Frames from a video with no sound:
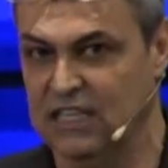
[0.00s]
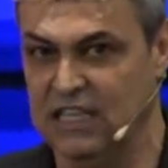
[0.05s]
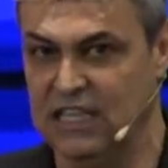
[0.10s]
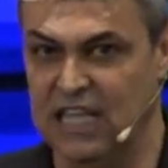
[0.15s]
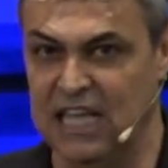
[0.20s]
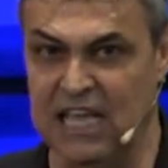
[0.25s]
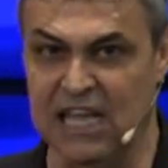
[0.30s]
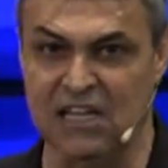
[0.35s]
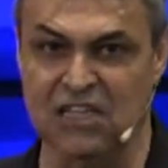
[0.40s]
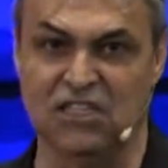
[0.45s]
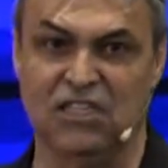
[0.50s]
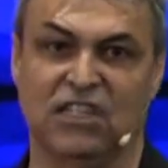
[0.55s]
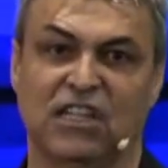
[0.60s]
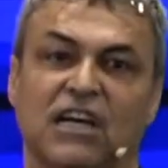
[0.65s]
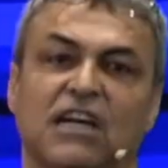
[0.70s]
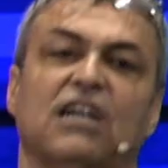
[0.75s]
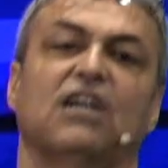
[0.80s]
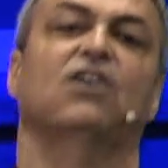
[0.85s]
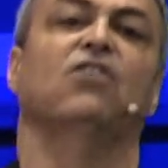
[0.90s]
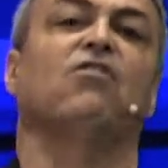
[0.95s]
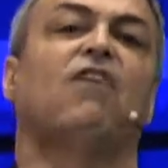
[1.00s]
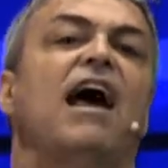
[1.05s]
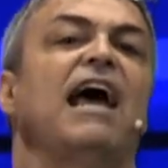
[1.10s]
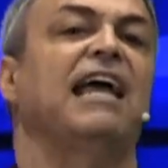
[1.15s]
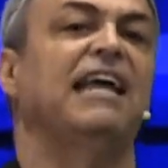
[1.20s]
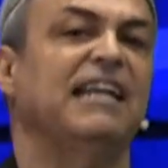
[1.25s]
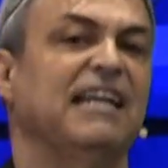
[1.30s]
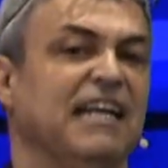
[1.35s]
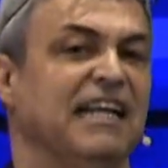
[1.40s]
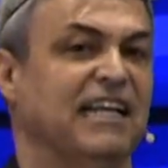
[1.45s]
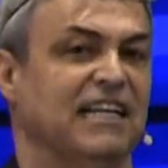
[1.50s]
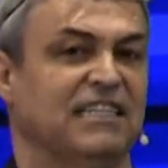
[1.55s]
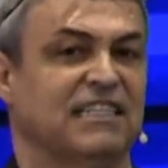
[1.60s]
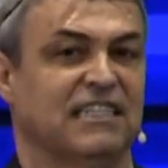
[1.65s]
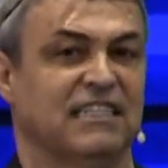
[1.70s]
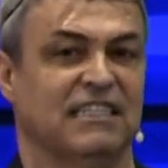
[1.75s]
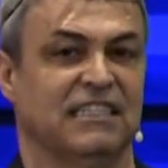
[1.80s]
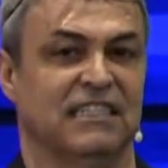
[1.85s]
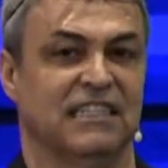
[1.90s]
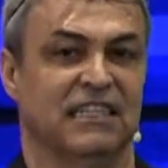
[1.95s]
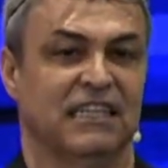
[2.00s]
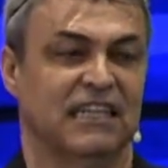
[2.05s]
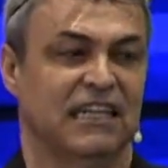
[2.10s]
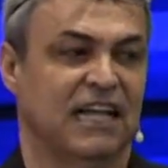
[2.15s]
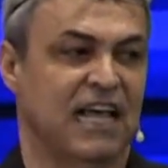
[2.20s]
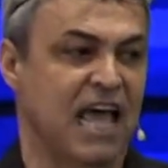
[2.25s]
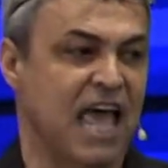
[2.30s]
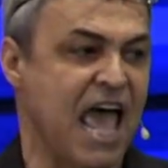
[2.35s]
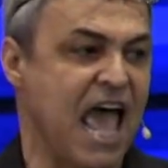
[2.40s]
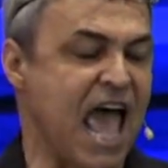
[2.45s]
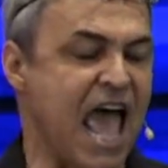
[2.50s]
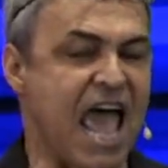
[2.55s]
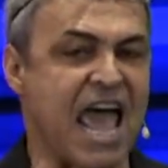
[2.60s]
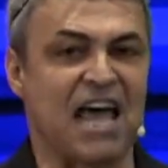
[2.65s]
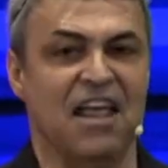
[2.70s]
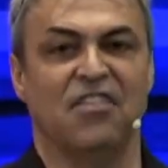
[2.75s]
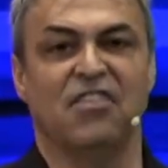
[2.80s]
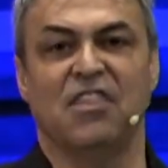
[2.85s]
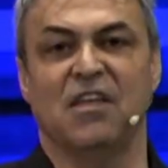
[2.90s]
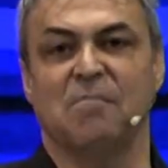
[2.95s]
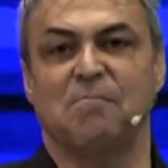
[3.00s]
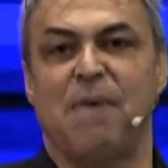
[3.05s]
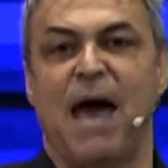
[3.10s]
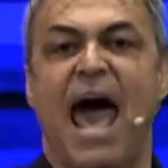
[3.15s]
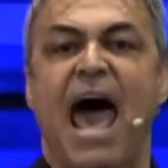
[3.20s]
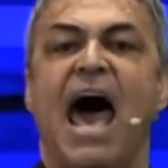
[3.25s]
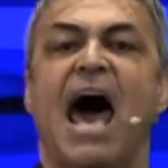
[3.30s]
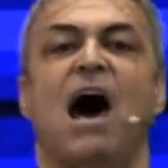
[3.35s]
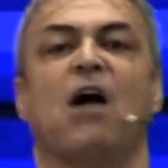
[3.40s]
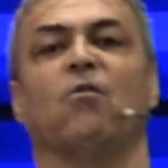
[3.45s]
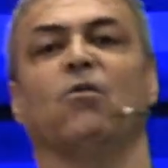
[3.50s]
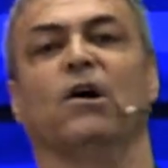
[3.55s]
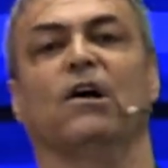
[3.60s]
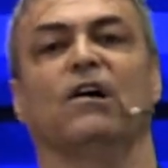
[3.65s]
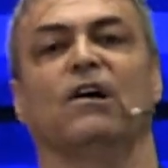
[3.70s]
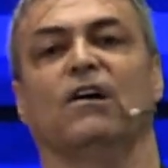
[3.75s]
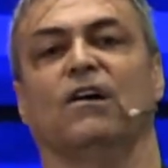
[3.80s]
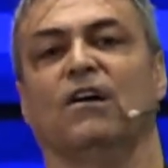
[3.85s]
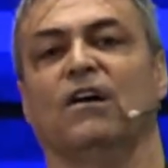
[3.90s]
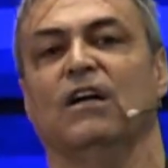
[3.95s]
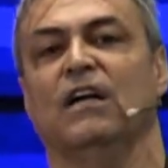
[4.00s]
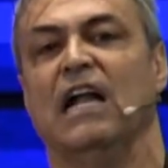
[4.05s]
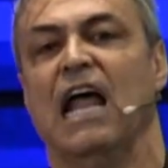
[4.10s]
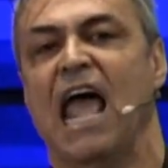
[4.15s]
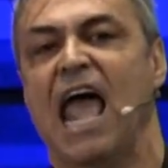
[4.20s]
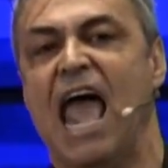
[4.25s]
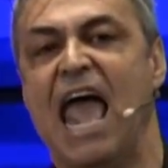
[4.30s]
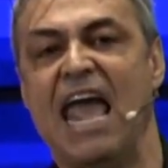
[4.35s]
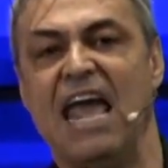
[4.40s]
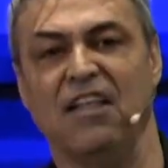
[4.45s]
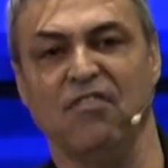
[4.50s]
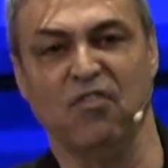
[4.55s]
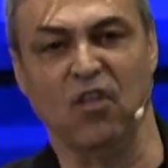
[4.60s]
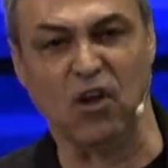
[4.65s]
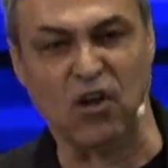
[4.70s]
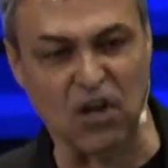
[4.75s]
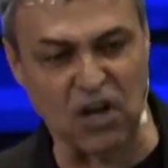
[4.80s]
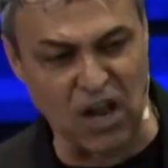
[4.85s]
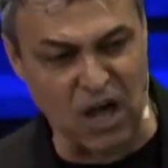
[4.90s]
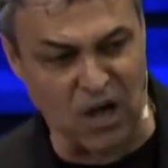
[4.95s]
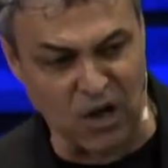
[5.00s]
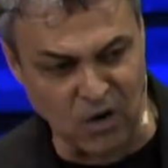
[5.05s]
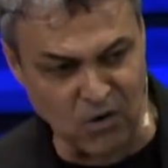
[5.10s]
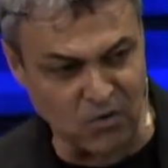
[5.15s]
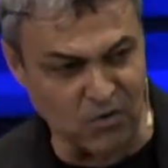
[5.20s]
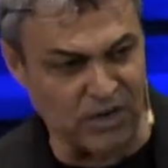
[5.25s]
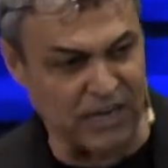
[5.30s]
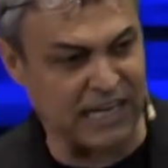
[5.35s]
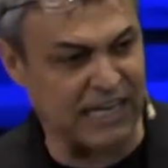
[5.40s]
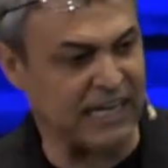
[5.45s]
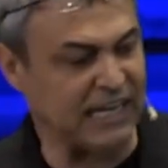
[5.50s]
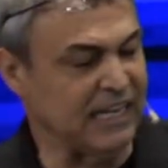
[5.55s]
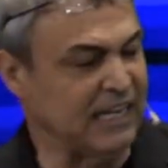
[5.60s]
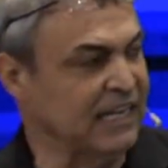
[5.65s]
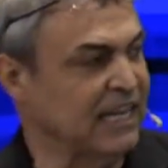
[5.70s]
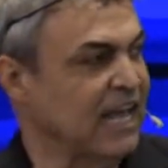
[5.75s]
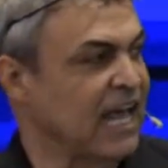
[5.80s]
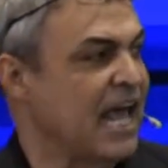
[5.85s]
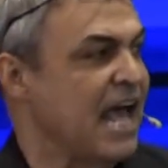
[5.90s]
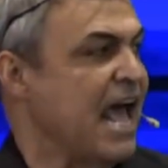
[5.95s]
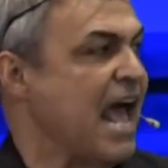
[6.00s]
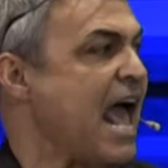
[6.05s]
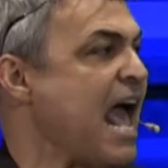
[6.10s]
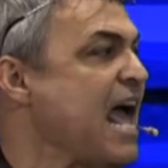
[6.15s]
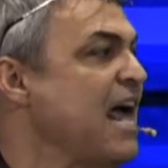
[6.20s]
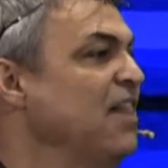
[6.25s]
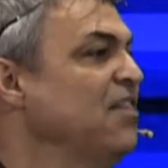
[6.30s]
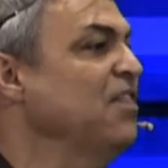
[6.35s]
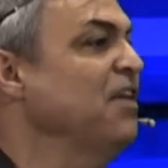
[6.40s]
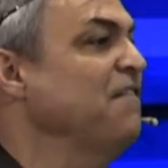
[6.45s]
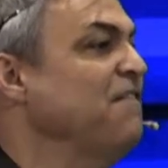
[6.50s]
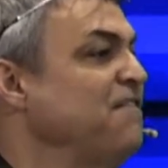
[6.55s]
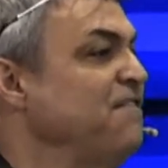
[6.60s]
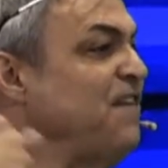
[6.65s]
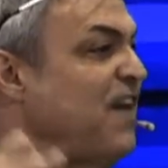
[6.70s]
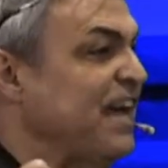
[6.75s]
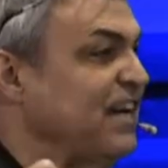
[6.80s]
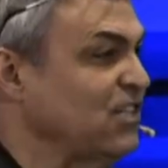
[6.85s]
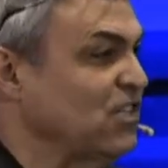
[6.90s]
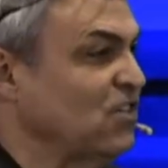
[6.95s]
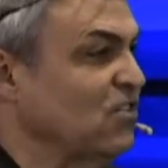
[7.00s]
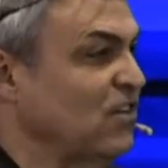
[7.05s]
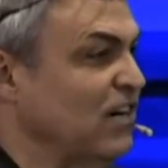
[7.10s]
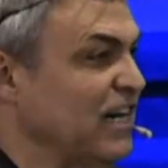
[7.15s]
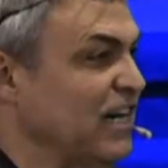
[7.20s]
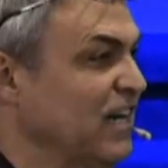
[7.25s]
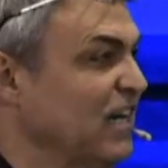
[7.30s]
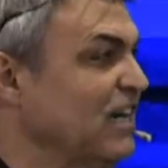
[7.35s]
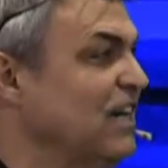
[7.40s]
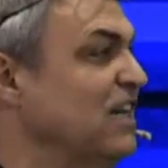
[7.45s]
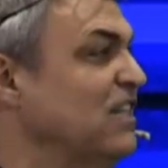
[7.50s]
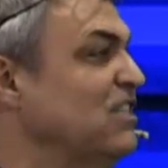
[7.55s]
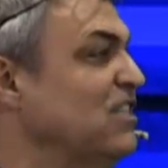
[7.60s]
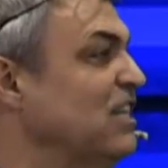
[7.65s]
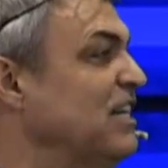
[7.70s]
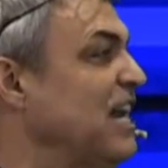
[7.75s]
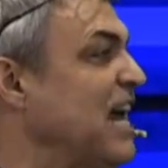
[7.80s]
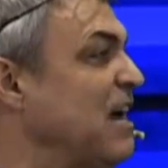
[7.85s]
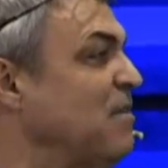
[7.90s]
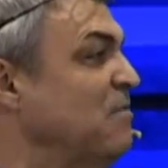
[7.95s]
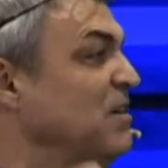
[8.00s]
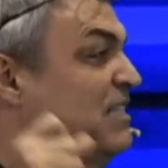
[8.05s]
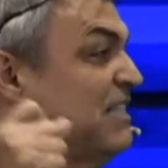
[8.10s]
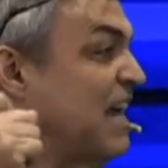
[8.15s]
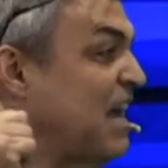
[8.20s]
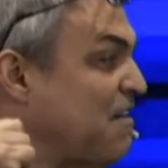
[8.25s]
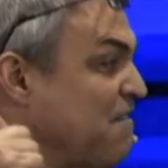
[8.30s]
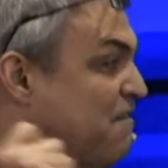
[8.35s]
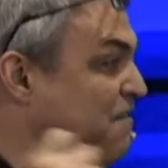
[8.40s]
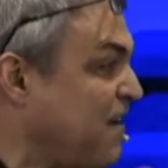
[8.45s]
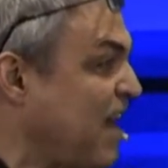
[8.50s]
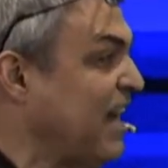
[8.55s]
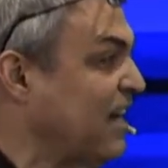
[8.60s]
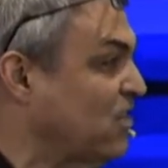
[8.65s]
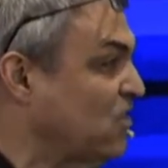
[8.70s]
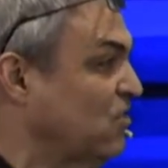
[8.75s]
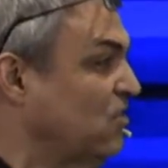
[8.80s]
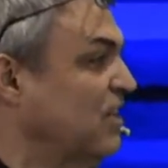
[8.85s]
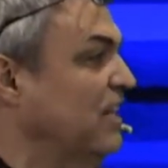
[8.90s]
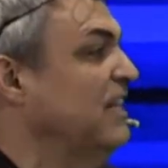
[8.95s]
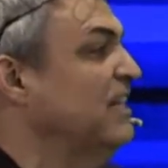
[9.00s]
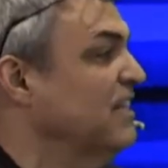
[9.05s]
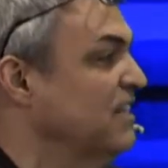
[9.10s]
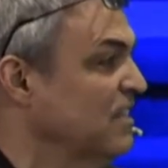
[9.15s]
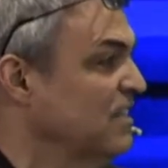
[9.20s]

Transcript: is the greatness and the power and the glory and the victory. Look at your neighbor and say, Victory. victory.